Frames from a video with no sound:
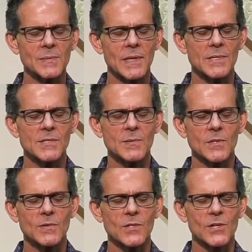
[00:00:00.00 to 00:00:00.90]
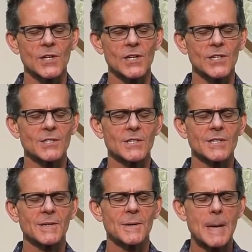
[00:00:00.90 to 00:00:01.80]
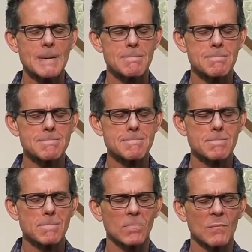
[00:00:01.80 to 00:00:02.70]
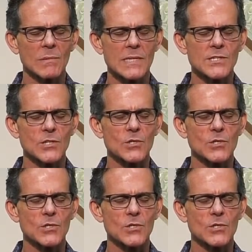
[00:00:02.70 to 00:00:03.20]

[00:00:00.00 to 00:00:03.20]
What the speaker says: Place them over your heart, blessing